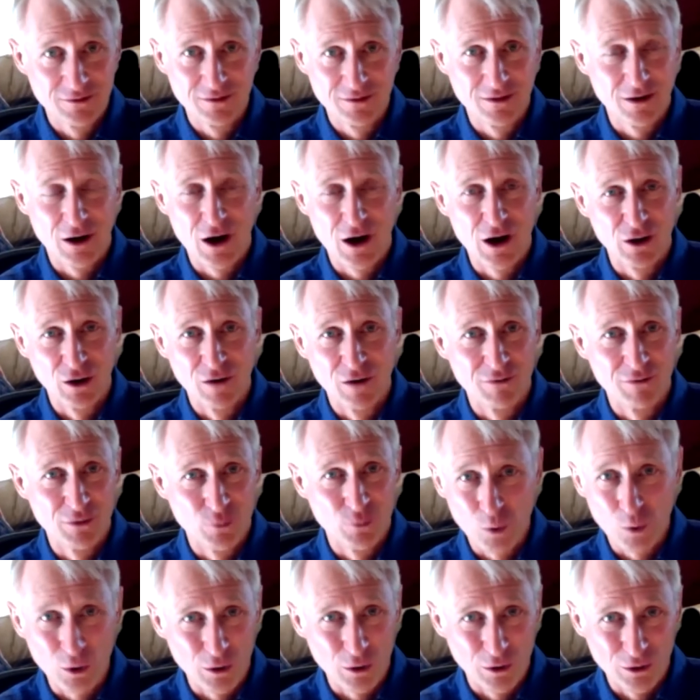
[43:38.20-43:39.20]
all over the
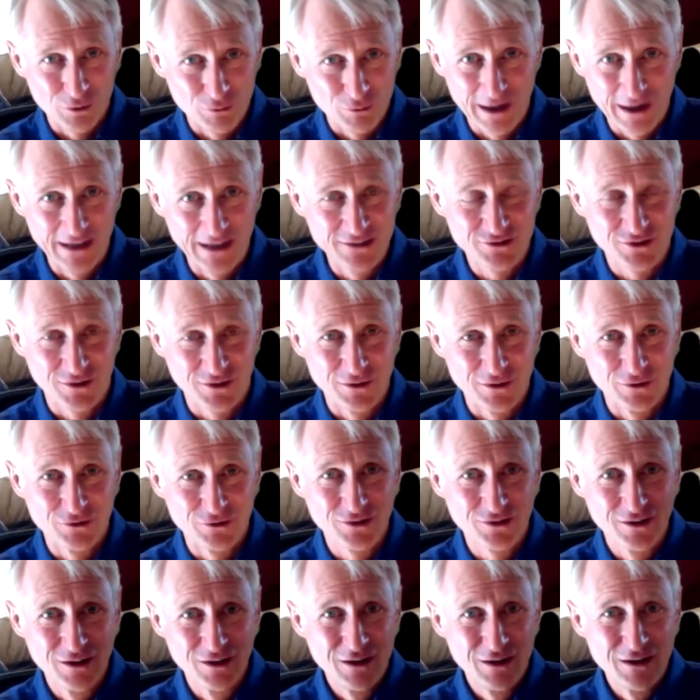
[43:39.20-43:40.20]
world, right? So
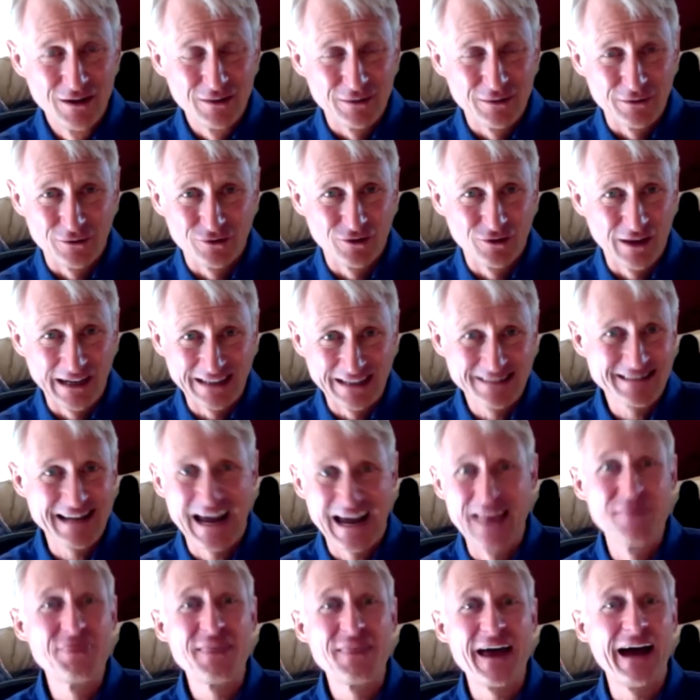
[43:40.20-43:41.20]
there's there's like
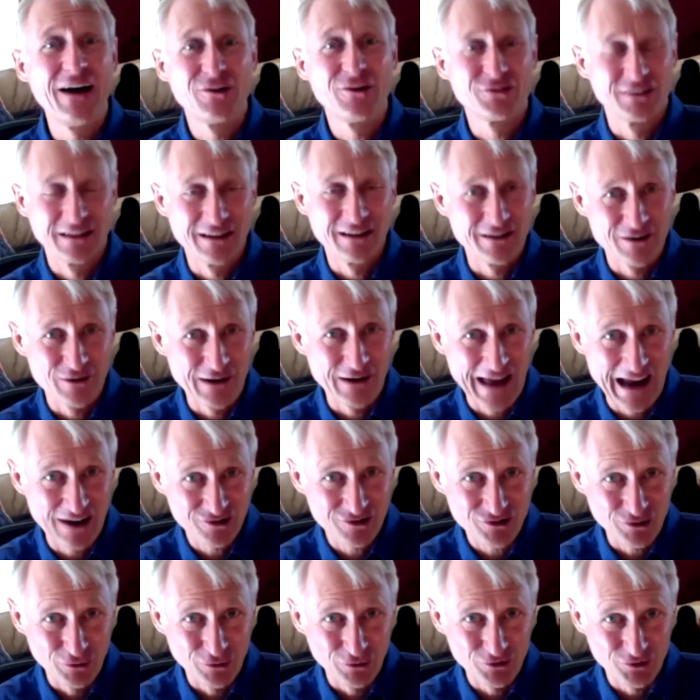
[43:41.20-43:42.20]
10,000
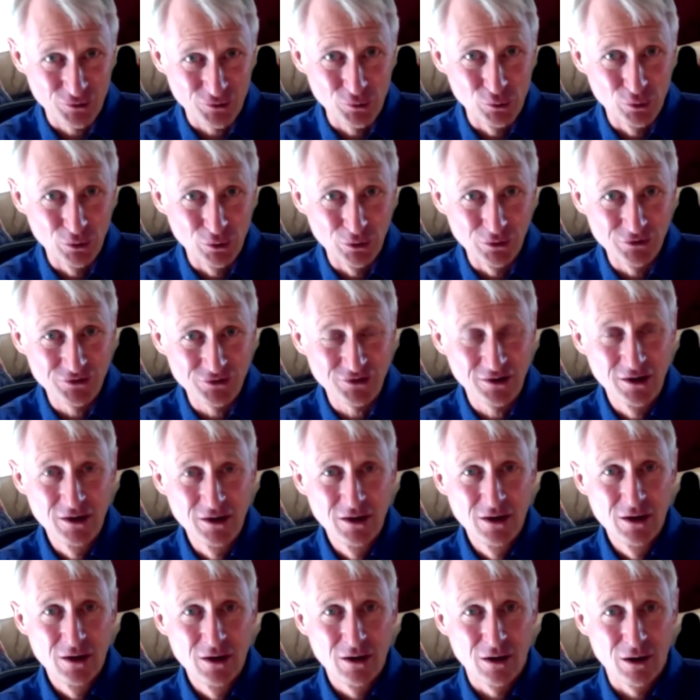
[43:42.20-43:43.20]
international schools
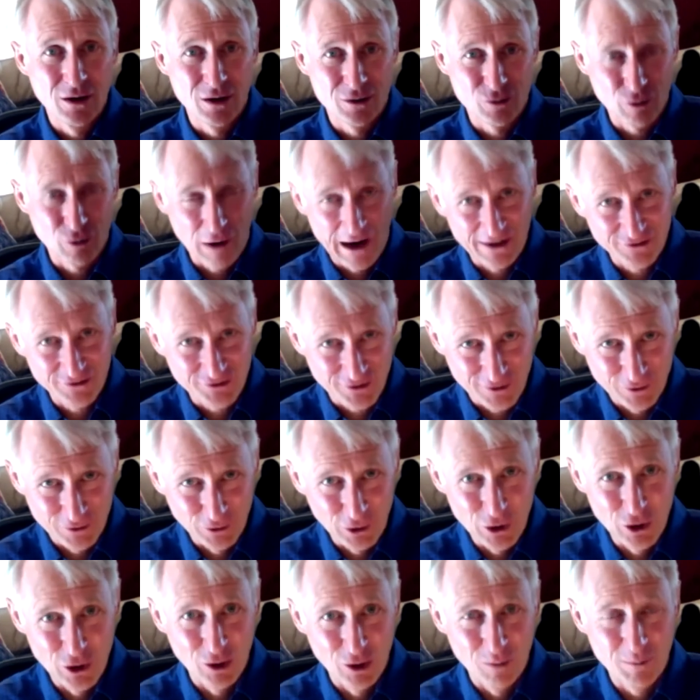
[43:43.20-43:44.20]
across the
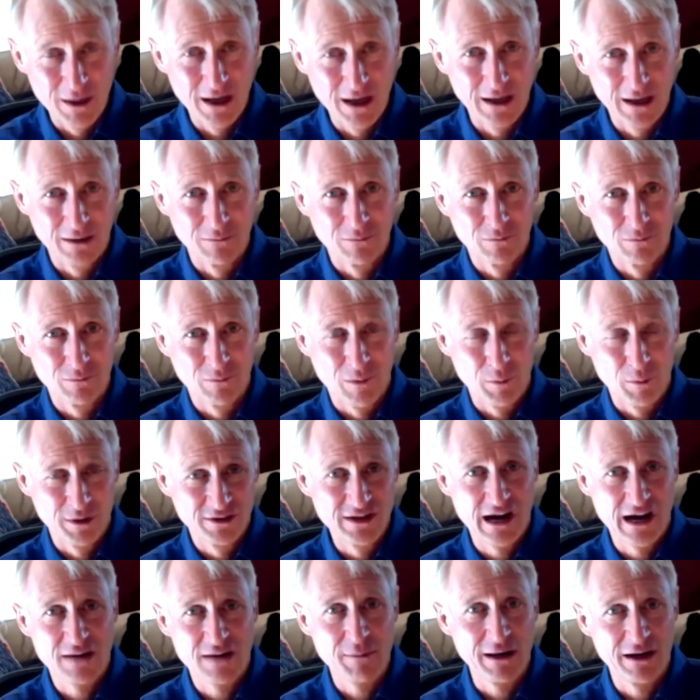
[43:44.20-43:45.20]
globe. And when we
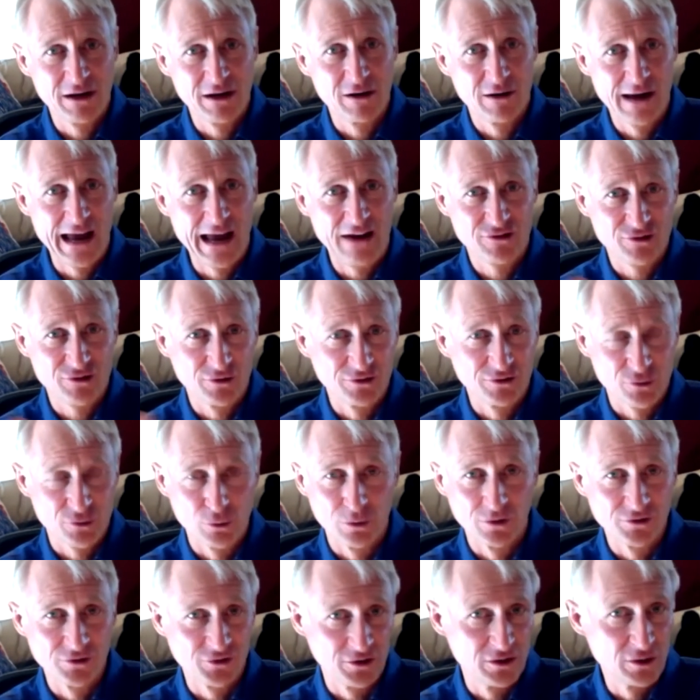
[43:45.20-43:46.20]
talk about international
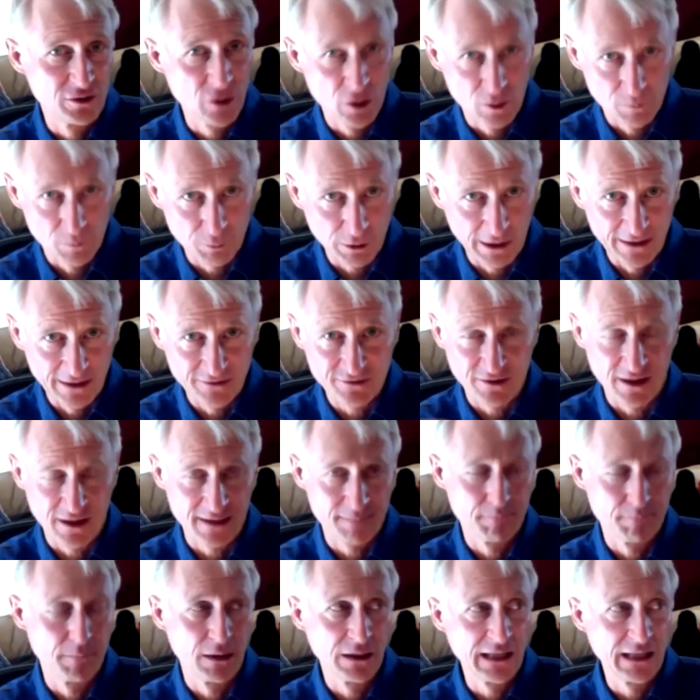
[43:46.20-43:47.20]
schools, so you go to a place like
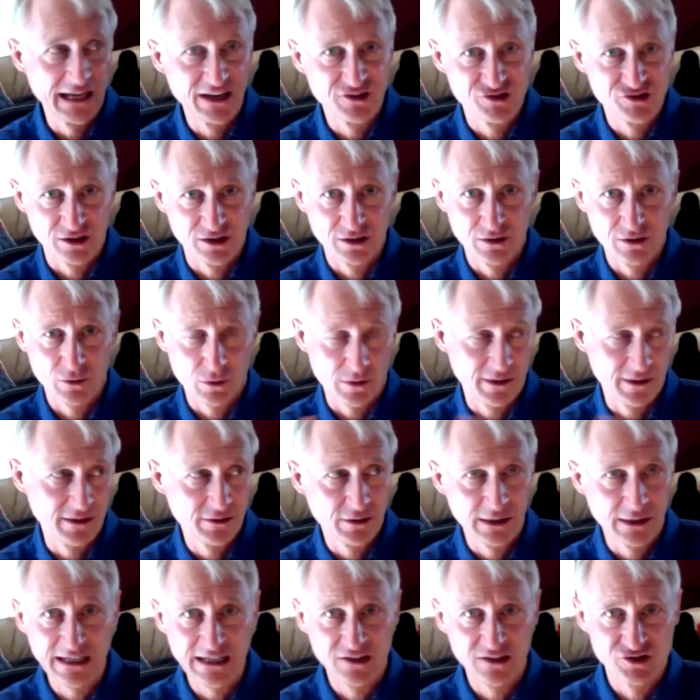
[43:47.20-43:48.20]
Malaysia or
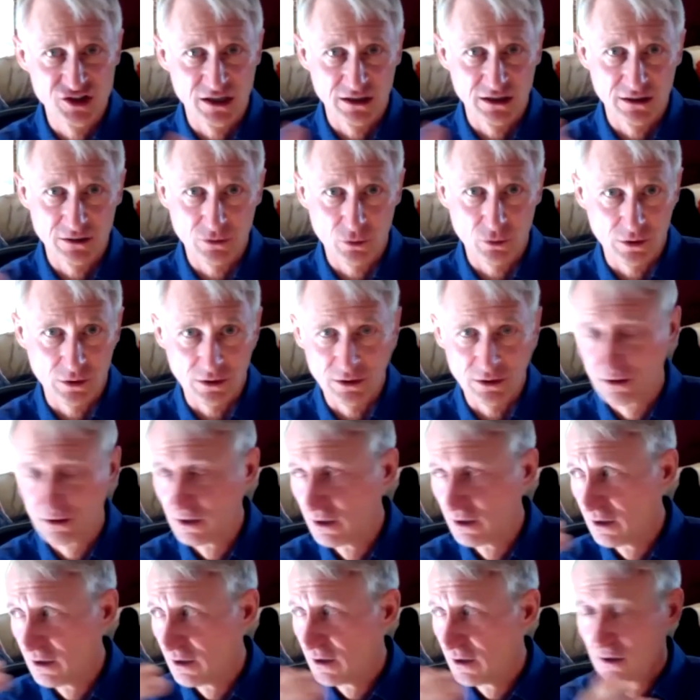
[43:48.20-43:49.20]
Indonesia or
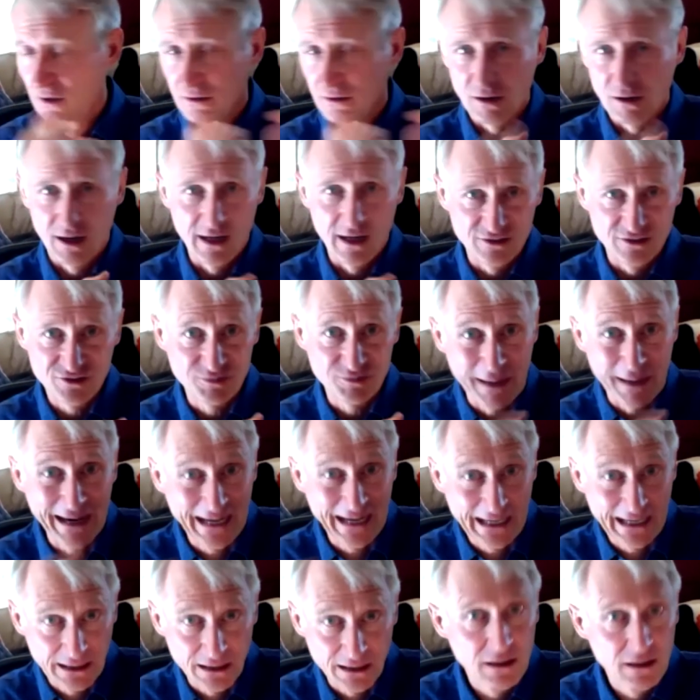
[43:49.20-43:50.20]
uh,
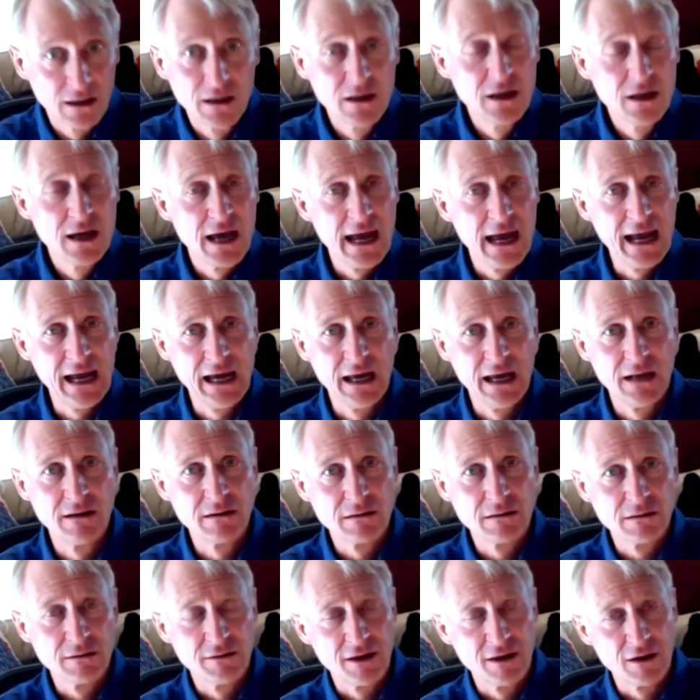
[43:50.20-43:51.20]
Spain,
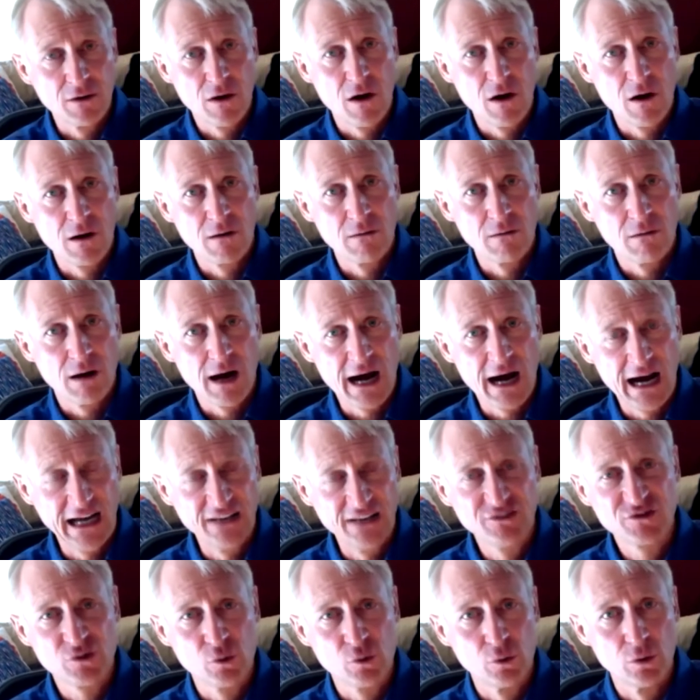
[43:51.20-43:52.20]
and there are high
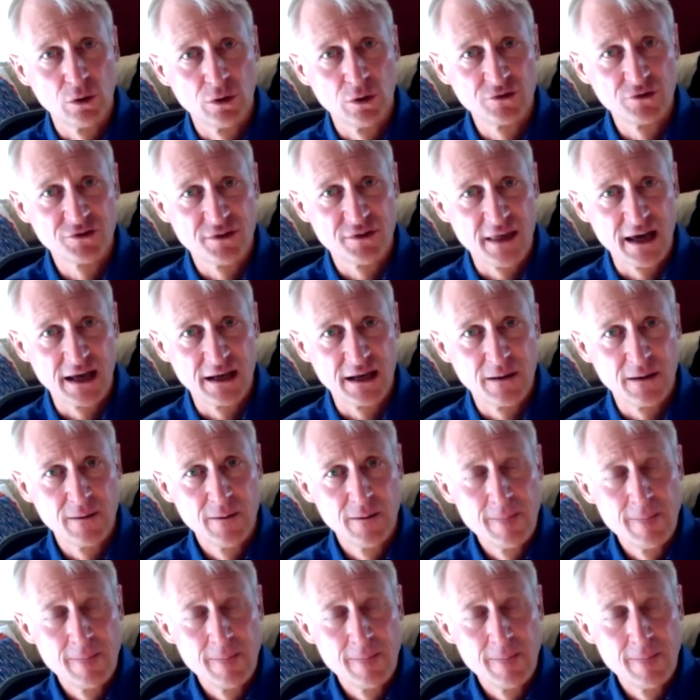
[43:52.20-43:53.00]
schools that